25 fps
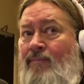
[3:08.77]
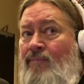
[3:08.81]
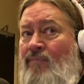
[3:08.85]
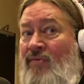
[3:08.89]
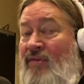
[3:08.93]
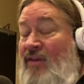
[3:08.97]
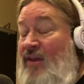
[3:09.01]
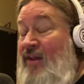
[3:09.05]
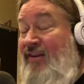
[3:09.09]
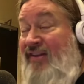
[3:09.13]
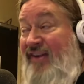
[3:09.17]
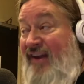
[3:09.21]

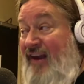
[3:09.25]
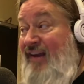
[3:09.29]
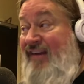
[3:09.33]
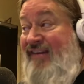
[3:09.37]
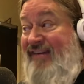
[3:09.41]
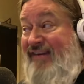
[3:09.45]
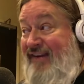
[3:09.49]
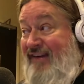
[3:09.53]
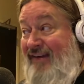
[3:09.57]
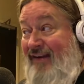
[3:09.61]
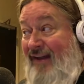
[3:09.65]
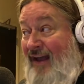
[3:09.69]
This
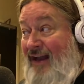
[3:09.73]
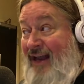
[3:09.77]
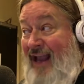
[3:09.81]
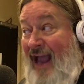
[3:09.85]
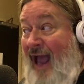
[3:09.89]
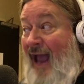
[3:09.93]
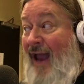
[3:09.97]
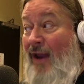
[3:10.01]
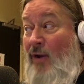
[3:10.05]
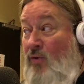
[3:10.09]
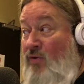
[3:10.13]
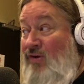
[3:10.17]
is a
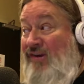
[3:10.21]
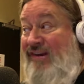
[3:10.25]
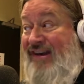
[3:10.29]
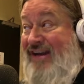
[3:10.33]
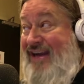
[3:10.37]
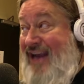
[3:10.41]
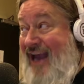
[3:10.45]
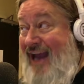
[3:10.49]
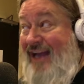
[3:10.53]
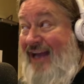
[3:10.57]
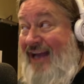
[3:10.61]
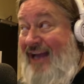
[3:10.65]
guy who is
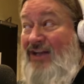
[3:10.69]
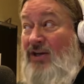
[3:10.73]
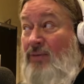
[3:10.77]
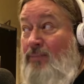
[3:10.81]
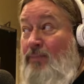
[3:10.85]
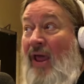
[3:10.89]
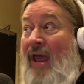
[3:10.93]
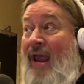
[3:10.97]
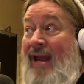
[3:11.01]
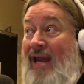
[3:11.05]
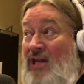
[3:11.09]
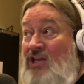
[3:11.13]
yet to
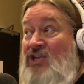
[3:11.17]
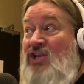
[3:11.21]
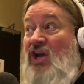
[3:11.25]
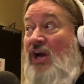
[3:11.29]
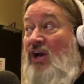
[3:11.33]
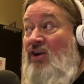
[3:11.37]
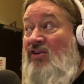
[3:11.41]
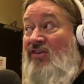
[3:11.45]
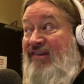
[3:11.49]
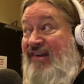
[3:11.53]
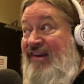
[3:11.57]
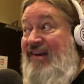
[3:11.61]
play an
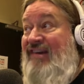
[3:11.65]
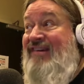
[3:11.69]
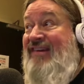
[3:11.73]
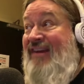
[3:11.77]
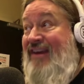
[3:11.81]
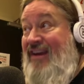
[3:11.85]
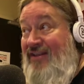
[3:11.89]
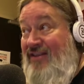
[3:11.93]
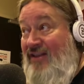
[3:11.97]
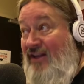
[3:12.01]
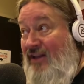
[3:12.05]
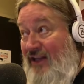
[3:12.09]
entire
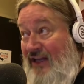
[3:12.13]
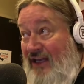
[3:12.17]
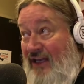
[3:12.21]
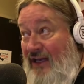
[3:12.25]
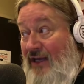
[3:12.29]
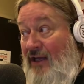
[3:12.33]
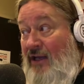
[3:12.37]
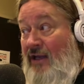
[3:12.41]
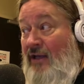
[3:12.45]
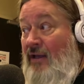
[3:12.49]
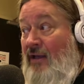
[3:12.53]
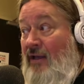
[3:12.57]
season in the
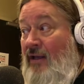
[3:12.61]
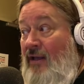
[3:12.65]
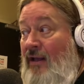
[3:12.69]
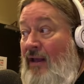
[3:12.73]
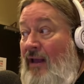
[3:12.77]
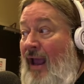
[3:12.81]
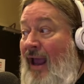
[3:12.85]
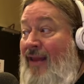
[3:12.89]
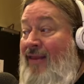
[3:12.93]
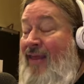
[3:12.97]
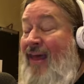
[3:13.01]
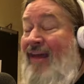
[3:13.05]
league,
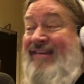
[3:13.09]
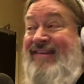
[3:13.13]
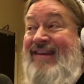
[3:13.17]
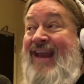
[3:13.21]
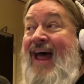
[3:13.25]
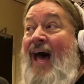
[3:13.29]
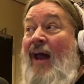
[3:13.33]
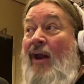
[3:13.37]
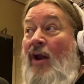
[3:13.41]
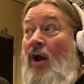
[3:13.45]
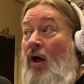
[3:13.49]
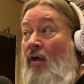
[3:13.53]
and that's
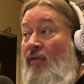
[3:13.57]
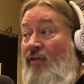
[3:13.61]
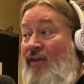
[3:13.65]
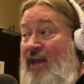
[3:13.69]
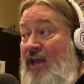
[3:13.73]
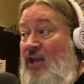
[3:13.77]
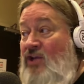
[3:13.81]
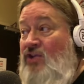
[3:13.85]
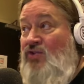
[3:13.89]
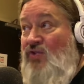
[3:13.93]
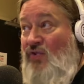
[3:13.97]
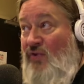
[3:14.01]
not all
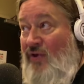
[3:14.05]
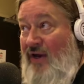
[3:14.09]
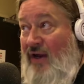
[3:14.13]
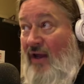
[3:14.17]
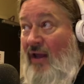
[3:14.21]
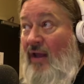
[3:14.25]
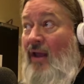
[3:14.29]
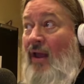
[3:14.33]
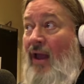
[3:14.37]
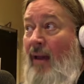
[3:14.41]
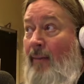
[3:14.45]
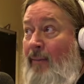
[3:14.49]
the injury.
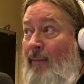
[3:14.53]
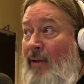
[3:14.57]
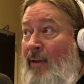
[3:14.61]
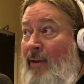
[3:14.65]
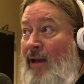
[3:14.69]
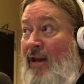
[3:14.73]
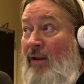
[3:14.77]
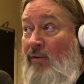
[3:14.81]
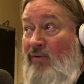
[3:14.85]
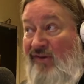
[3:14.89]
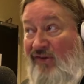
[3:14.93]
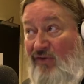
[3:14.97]
I mean, he
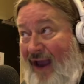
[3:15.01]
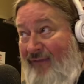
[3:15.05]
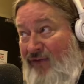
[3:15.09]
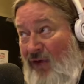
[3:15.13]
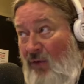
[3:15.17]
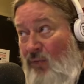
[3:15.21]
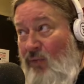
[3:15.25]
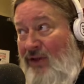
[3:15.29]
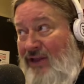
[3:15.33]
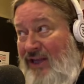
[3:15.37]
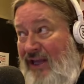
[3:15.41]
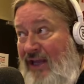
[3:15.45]
was
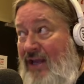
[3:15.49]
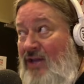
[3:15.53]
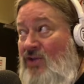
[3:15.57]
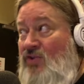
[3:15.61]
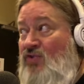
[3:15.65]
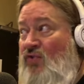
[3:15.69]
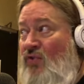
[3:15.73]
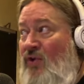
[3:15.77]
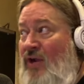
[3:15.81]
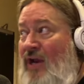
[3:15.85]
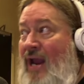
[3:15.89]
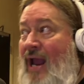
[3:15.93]
drafted with the
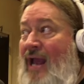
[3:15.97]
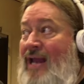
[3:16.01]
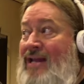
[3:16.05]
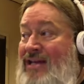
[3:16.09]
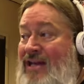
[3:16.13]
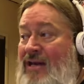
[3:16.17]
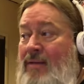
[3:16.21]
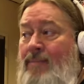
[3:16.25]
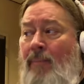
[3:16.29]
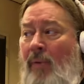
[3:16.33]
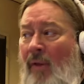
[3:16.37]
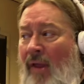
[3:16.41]
injury and
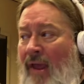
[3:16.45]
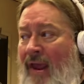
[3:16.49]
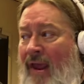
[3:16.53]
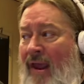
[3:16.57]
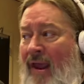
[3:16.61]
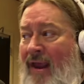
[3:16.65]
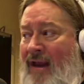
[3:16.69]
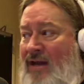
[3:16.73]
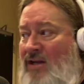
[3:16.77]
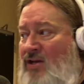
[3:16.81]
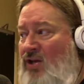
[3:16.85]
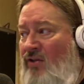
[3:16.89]
didn't play
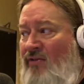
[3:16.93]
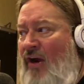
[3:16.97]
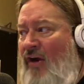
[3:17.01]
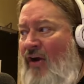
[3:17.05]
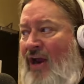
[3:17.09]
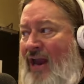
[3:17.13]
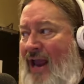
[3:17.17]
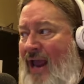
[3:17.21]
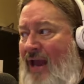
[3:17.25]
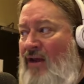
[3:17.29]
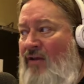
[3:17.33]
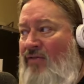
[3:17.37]
until the
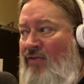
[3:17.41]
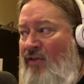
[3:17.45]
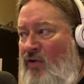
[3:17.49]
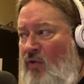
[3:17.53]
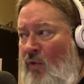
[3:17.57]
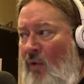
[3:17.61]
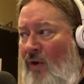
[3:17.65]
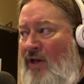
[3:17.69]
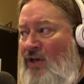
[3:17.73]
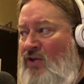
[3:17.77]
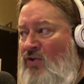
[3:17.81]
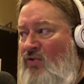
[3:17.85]
very end of the
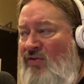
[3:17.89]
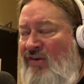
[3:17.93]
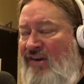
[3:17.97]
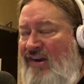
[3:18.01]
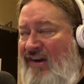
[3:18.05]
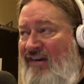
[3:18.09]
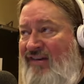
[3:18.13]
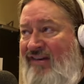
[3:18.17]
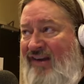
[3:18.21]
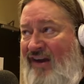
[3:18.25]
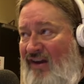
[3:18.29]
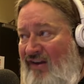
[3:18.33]
22
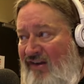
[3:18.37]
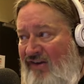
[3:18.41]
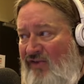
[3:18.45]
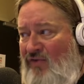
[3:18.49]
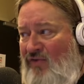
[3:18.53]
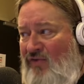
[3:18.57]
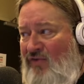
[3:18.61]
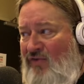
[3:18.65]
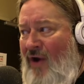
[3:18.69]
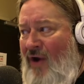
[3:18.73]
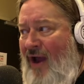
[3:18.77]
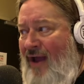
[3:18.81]
season, his
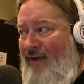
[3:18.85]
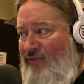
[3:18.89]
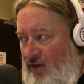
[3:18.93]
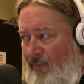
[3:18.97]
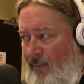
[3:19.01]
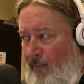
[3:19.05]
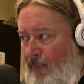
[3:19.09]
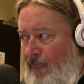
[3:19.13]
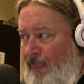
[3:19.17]
draft year.